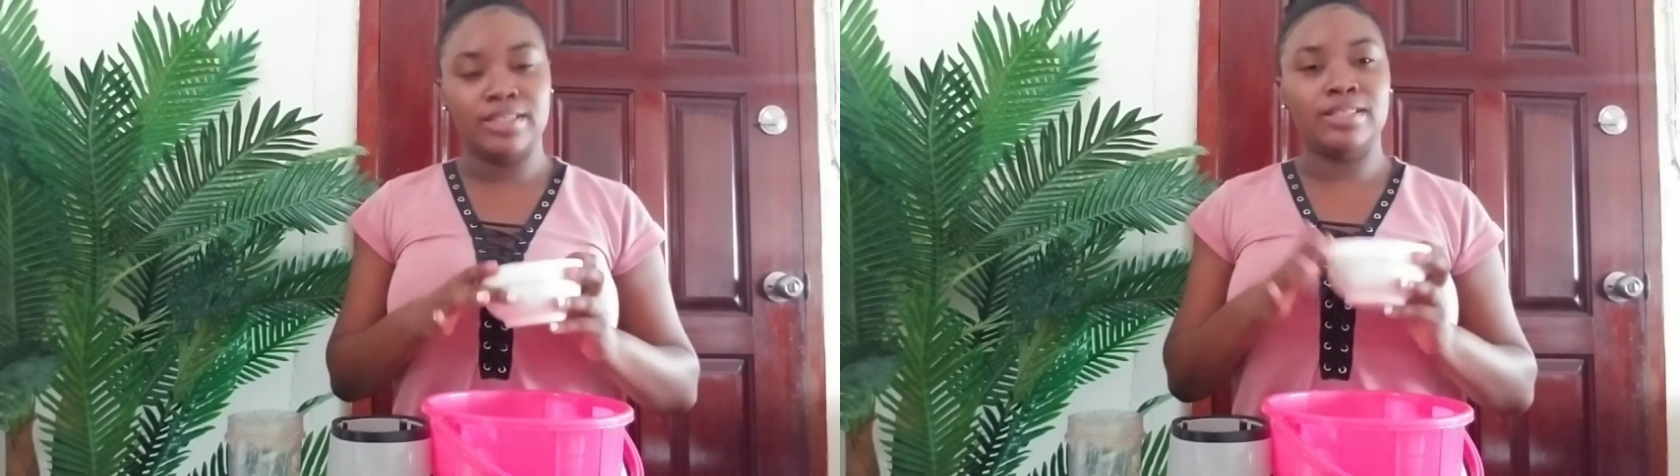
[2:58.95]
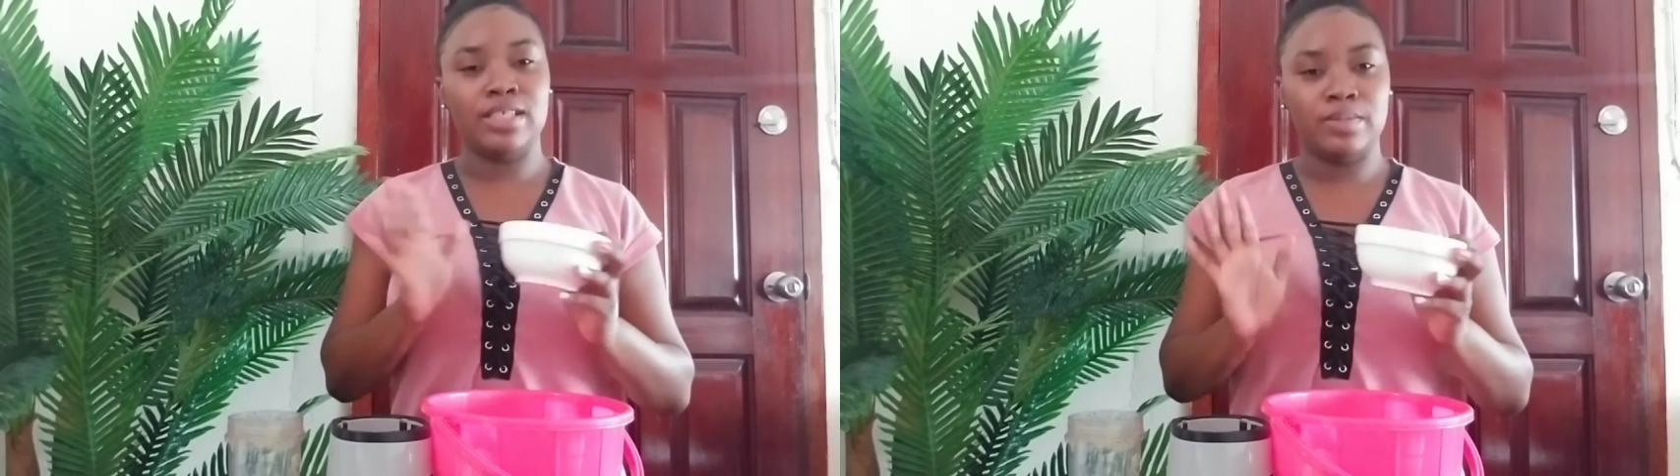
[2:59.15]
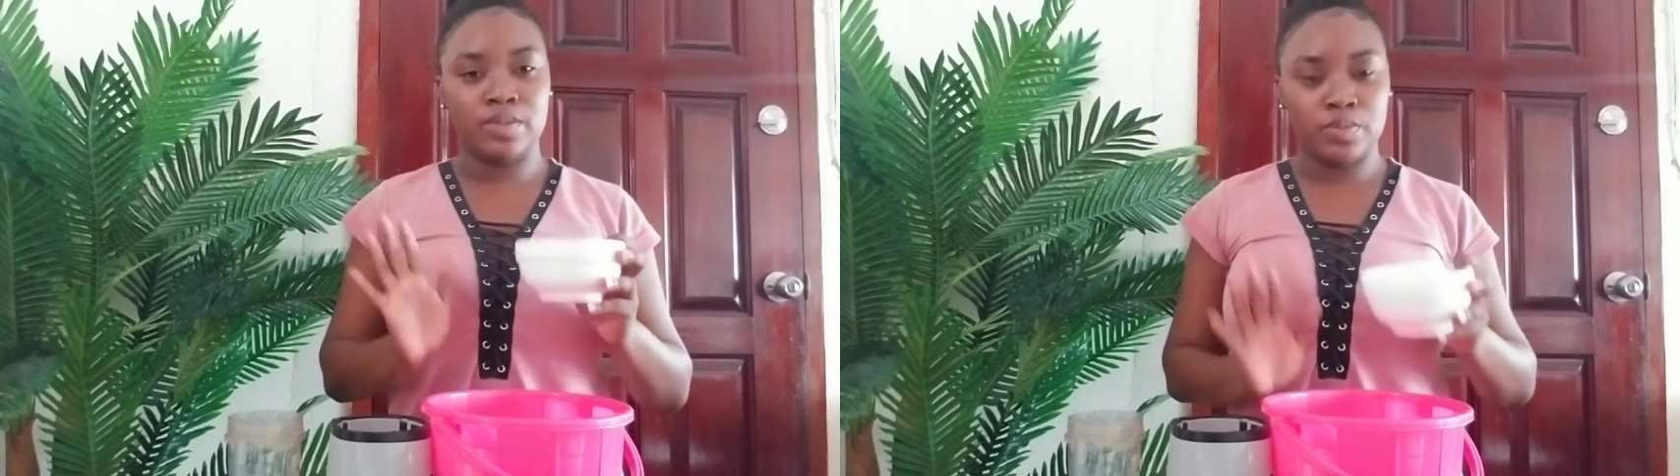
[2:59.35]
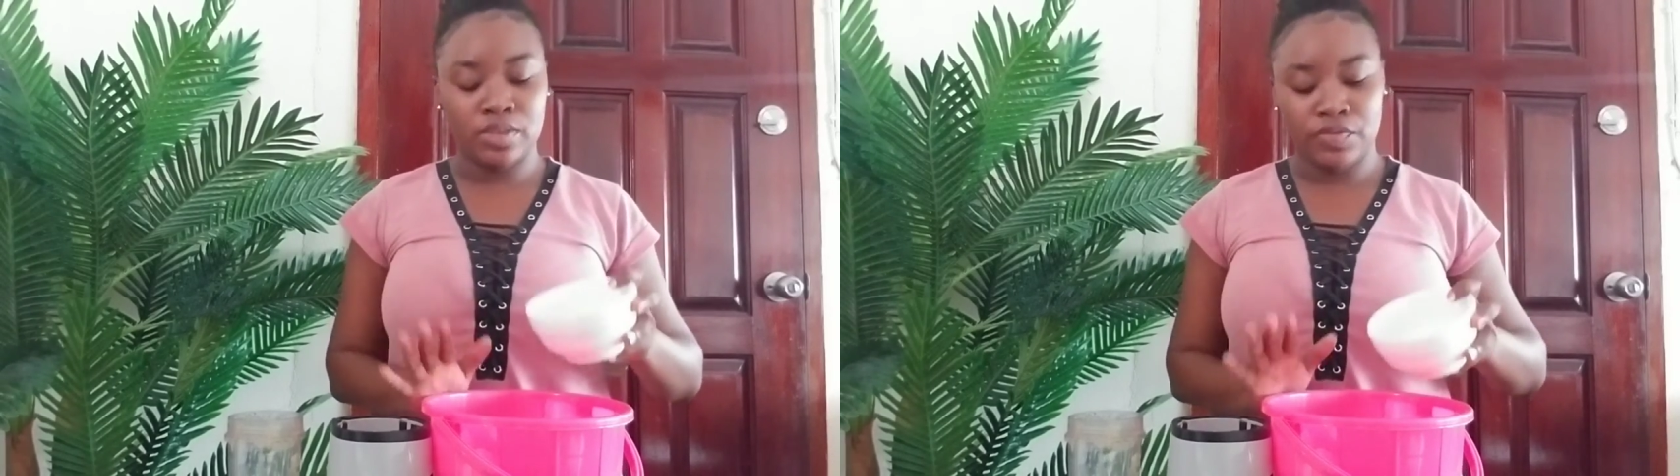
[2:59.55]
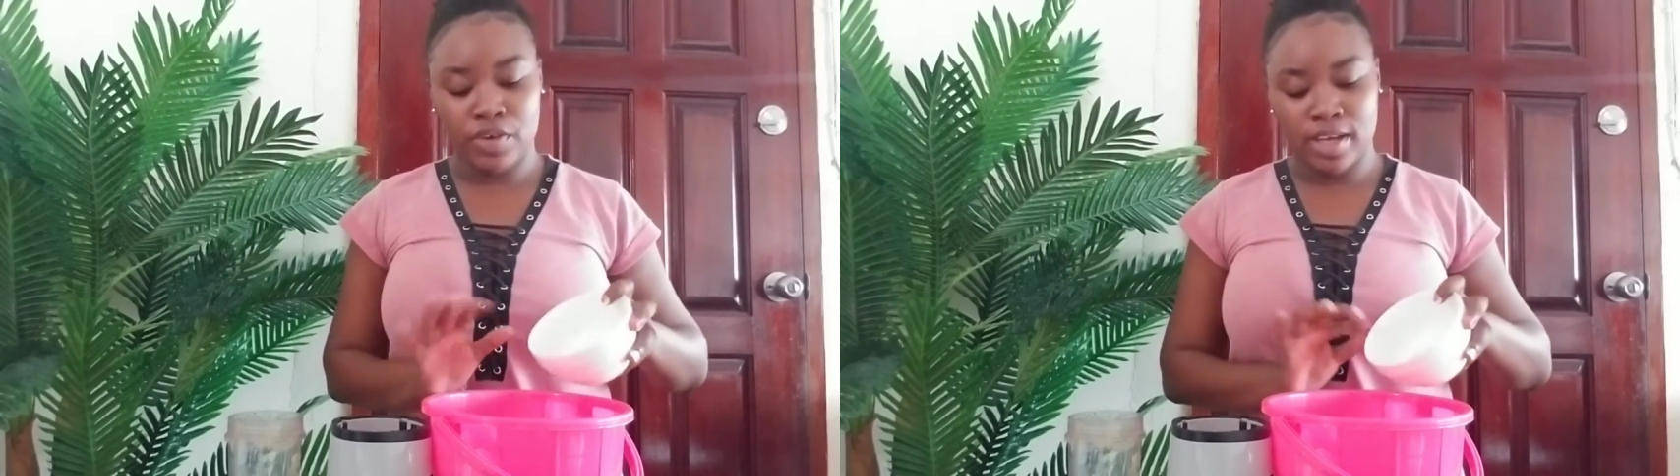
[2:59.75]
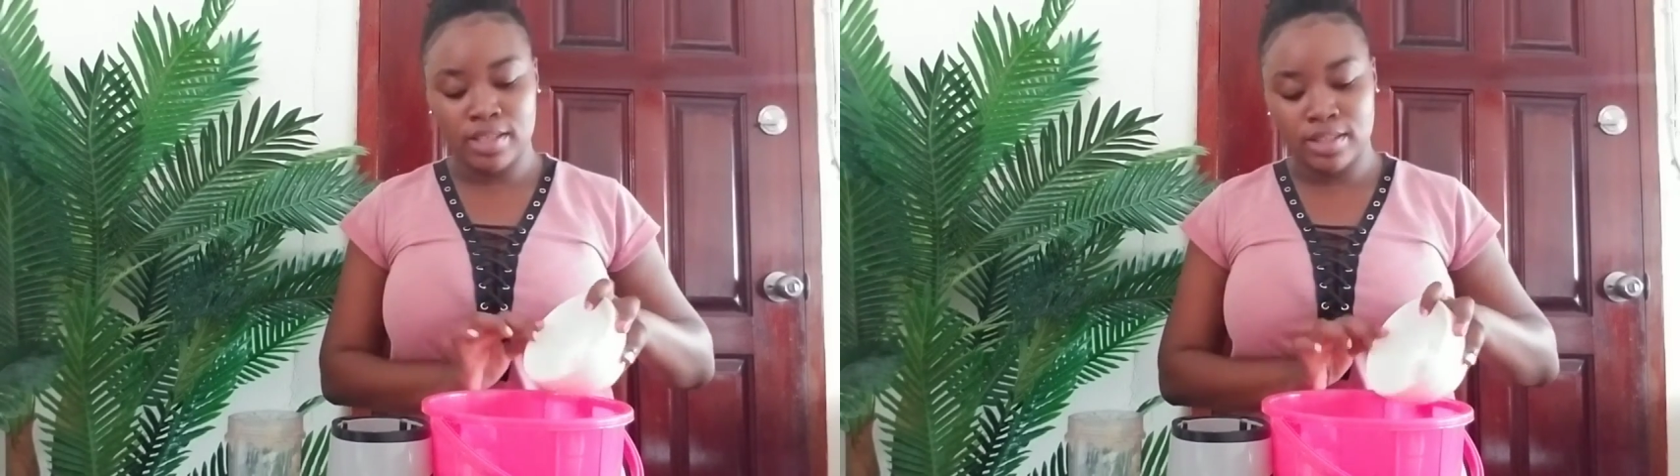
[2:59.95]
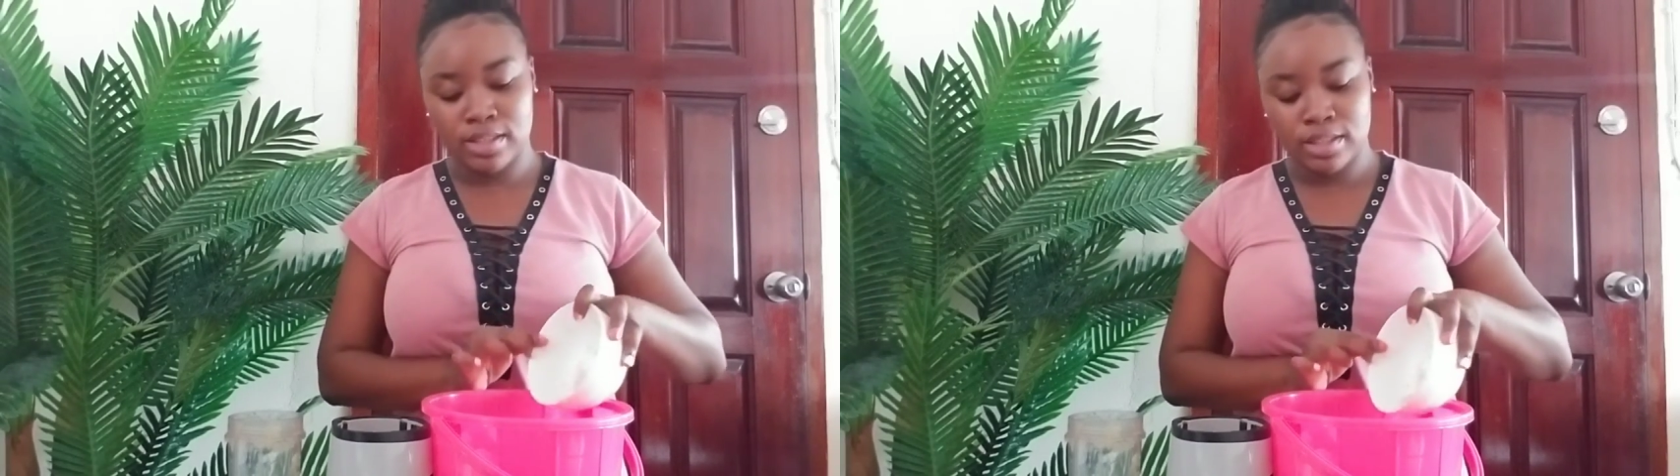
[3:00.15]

the tablespoon of rice.